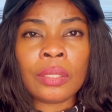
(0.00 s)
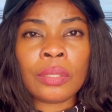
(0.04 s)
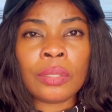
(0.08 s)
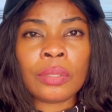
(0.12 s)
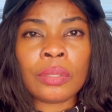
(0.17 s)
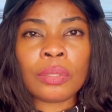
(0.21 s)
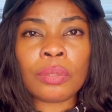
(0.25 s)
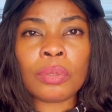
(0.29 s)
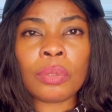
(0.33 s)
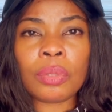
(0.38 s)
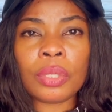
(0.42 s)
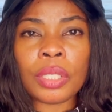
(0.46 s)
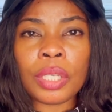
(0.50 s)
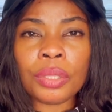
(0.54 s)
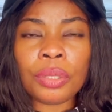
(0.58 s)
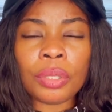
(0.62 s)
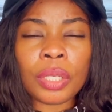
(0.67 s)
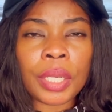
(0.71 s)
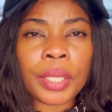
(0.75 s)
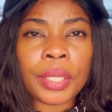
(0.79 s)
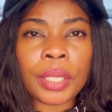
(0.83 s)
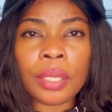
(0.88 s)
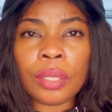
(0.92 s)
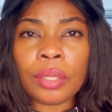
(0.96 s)
So then you
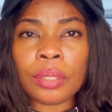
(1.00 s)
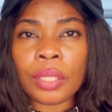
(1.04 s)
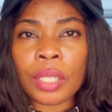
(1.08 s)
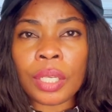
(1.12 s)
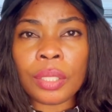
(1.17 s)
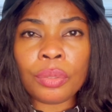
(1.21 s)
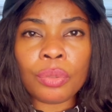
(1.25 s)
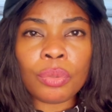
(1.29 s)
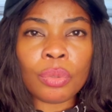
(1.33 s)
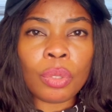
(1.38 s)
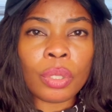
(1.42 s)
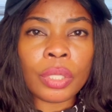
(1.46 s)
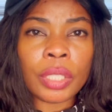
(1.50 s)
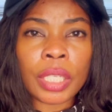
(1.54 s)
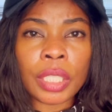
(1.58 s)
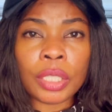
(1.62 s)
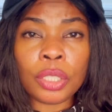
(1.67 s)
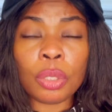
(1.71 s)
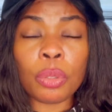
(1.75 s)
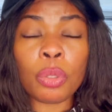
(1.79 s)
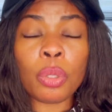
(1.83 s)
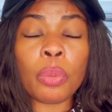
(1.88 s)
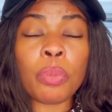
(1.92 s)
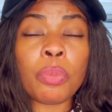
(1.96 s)
can then do other
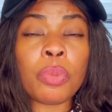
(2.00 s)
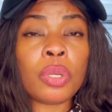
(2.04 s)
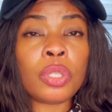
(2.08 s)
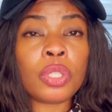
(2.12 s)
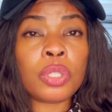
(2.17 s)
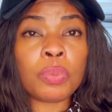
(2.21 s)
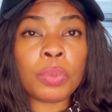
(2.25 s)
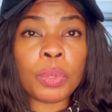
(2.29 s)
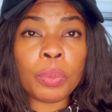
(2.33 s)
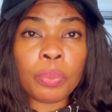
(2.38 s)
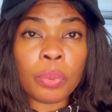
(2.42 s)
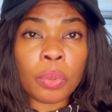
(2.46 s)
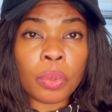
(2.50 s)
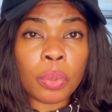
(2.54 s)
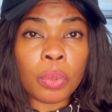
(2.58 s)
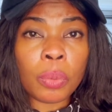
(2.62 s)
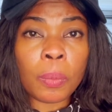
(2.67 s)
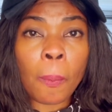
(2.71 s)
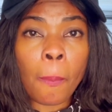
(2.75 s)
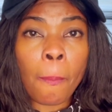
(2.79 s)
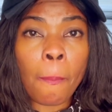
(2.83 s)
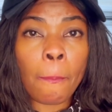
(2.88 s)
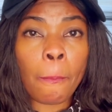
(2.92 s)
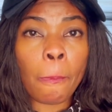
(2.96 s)
job. Most
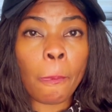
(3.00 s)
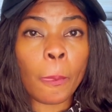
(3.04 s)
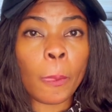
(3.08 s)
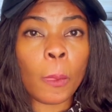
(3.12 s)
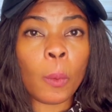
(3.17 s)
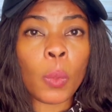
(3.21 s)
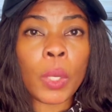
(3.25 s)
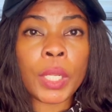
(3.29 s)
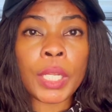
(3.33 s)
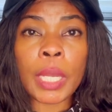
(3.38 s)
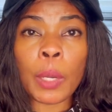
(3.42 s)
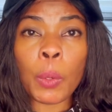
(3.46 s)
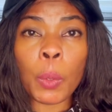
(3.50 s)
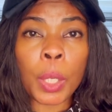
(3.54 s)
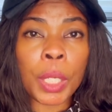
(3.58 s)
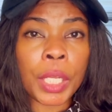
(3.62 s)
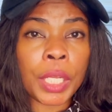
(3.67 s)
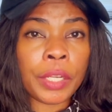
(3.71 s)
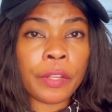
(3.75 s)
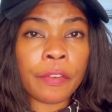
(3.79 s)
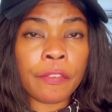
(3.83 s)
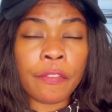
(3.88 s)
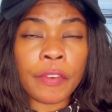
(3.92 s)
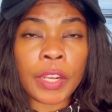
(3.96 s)
people, when they are
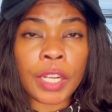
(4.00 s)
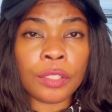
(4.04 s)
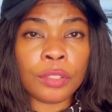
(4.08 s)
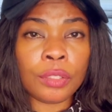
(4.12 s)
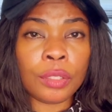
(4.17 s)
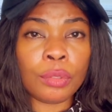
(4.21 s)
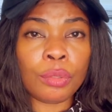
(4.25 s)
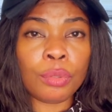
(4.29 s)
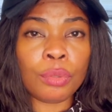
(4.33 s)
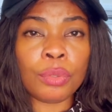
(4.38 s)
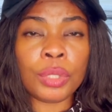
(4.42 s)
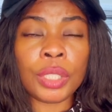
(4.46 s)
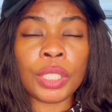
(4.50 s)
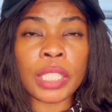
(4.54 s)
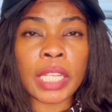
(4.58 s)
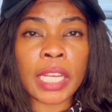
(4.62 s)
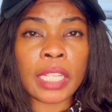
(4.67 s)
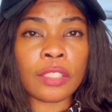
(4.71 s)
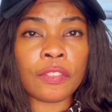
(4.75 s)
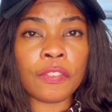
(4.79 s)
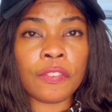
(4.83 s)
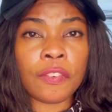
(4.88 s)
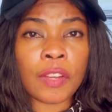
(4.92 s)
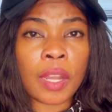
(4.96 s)
working in a factory during
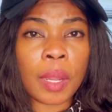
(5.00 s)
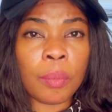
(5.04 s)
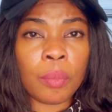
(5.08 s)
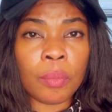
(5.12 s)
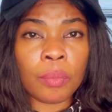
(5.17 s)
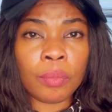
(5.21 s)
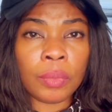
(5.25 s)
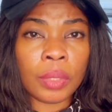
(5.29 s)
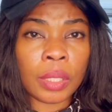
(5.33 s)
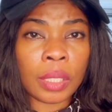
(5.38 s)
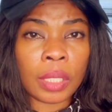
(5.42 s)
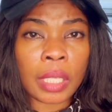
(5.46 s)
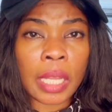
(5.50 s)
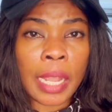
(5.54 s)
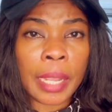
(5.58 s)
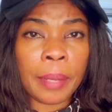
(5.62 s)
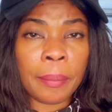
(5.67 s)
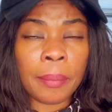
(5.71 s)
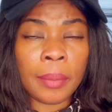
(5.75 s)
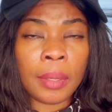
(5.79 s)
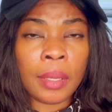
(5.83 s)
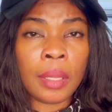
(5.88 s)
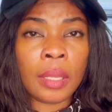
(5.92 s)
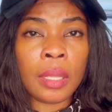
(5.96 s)
that farm
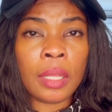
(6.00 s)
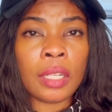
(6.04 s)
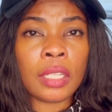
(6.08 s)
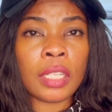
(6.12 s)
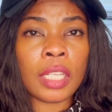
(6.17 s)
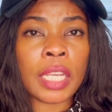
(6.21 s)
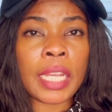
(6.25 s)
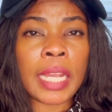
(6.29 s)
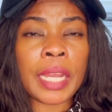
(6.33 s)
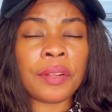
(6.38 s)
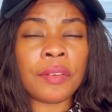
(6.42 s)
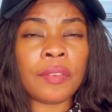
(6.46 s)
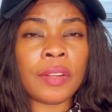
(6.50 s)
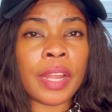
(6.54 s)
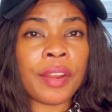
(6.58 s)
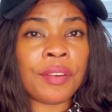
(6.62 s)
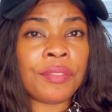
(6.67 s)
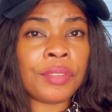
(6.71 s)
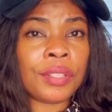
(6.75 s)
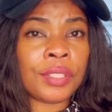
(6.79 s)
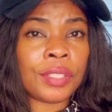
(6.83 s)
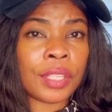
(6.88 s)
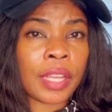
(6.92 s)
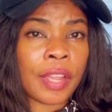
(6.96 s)
time, they kind of like
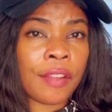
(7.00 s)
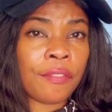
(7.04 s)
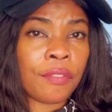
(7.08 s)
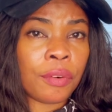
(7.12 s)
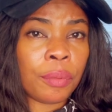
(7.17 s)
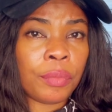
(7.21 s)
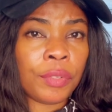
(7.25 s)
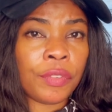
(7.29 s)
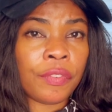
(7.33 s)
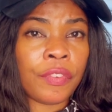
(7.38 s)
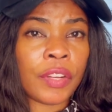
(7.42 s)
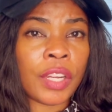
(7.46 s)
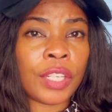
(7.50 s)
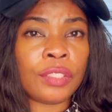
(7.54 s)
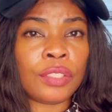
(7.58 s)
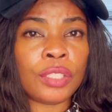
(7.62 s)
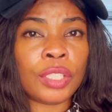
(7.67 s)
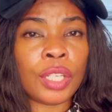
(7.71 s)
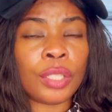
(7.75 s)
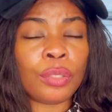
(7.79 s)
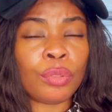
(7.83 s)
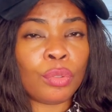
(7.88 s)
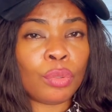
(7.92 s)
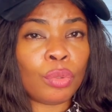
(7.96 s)
resign from the factory
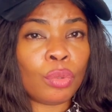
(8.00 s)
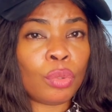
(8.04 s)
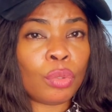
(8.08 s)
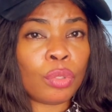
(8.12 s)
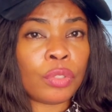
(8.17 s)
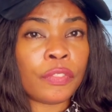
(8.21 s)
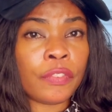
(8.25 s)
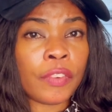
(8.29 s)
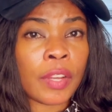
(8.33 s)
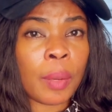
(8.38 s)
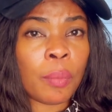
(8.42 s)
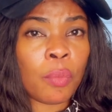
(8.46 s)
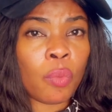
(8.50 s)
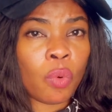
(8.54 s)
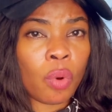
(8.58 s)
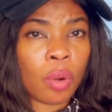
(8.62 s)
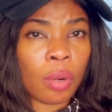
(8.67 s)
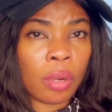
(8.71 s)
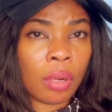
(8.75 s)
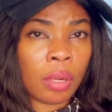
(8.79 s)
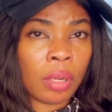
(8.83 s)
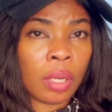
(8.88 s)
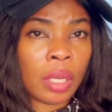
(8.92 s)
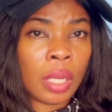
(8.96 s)
and do those farm
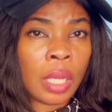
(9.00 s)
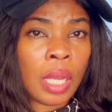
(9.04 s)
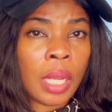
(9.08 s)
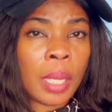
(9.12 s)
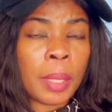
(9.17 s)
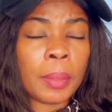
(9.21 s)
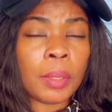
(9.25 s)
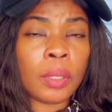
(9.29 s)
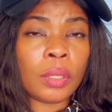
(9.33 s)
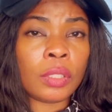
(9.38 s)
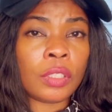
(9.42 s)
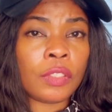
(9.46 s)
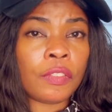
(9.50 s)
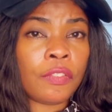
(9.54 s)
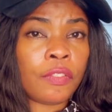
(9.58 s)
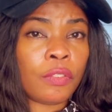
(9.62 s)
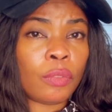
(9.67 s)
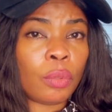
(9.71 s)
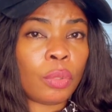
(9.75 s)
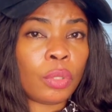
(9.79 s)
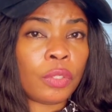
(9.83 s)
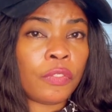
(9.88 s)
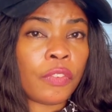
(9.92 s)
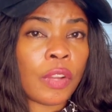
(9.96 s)
work, because if
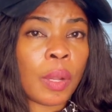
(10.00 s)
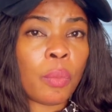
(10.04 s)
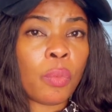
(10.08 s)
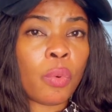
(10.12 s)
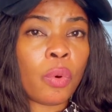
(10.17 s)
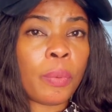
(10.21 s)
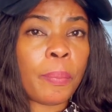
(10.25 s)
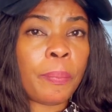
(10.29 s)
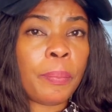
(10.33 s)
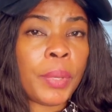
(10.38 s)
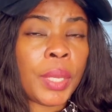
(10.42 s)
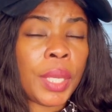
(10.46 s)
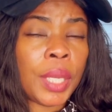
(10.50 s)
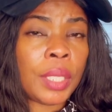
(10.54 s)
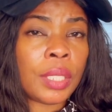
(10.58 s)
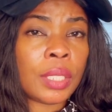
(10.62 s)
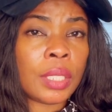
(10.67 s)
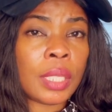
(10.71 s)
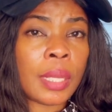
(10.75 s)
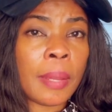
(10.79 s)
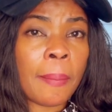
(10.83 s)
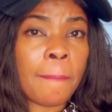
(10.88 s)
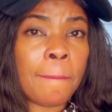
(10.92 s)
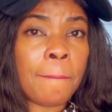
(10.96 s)
those farm work pays
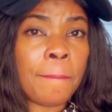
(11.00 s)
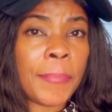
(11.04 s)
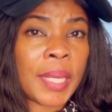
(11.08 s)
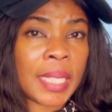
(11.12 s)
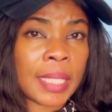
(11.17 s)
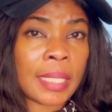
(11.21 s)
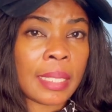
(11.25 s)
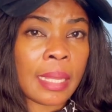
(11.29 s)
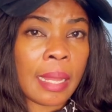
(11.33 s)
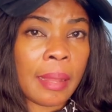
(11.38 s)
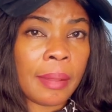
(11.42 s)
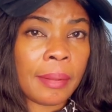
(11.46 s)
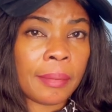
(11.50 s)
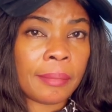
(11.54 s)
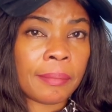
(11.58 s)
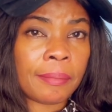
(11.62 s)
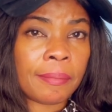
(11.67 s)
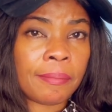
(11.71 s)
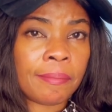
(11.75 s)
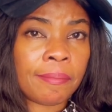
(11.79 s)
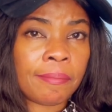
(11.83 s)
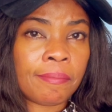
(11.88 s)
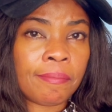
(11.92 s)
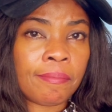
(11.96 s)
them better
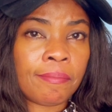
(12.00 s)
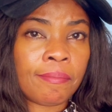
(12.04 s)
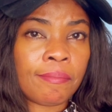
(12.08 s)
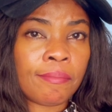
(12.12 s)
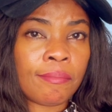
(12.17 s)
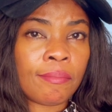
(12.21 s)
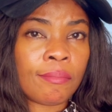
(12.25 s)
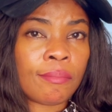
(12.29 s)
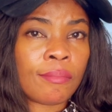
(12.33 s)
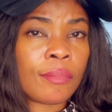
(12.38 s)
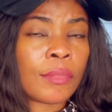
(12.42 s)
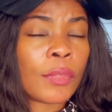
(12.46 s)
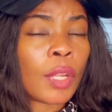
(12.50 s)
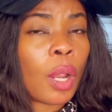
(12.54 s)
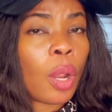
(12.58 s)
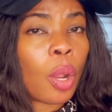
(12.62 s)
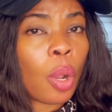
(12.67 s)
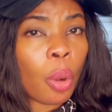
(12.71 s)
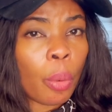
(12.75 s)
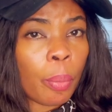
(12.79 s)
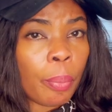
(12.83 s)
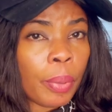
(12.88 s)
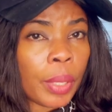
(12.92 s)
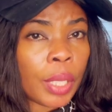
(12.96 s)

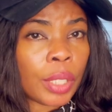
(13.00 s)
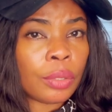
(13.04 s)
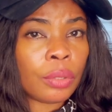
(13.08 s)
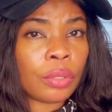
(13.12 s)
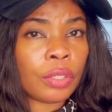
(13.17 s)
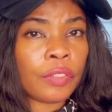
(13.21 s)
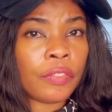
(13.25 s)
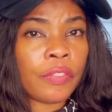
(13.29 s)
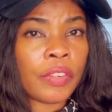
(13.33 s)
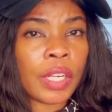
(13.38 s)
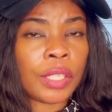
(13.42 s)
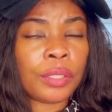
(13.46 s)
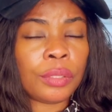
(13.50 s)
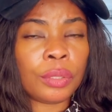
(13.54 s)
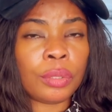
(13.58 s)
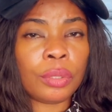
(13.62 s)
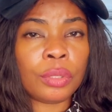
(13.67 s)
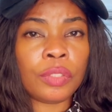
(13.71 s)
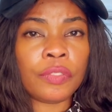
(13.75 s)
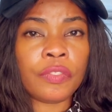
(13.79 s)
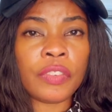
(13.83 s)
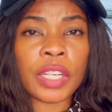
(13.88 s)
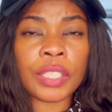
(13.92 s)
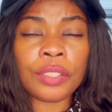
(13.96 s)
compared to the factory. So
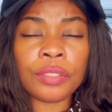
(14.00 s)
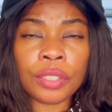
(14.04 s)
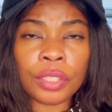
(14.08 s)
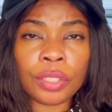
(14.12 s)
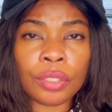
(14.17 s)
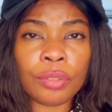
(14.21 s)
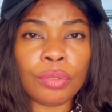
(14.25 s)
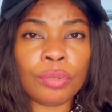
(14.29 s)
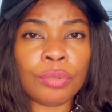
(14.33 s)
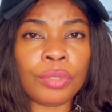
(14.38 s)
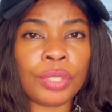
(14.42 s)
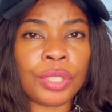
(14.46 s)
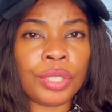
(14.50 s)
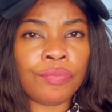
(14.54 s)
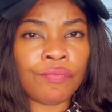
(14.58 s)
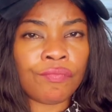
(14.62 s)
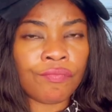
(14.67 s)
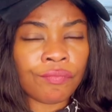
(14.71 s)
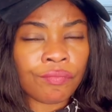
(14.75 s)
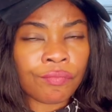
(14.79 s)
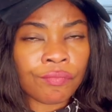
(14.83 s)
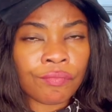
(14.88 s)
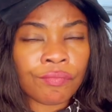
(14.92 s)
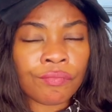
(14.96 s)
the factory is during
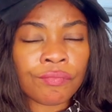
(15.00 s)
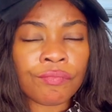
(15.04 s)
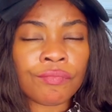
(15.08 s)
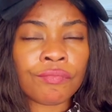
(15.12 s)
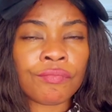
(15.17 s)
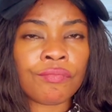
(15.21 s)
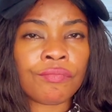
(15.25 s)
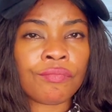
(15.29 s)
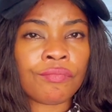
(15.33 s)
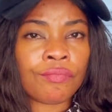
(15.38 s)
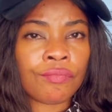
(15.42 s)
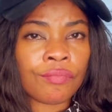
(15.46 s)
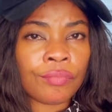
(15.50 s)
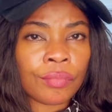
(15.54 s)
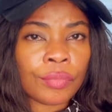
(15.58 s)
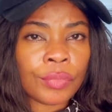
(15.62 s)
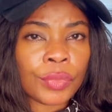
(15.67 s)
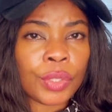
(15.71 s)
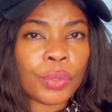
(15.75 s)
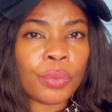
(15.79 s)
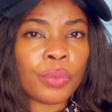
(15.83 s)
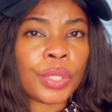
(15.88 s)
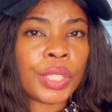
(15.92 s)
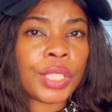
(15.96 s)

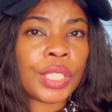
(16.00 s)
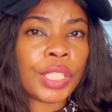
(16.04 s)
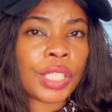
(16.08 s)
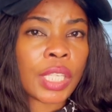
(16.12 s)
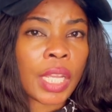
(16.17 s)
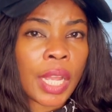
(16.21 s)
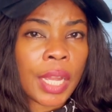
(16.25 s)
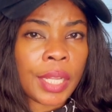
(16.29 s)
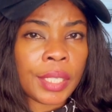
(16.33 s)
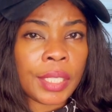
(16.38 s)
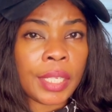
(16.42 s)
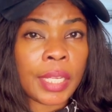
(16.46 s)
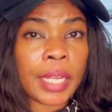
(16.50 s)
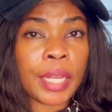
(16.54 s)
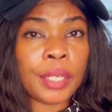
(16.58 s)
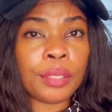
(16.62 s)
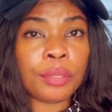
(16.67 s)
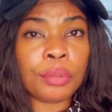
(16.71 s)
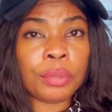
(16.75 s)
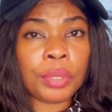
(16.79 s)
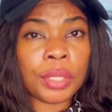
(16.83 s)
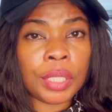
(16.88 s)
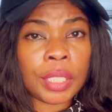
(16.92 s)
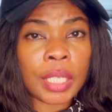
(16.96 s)
the winter, they like
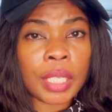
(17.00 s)
doing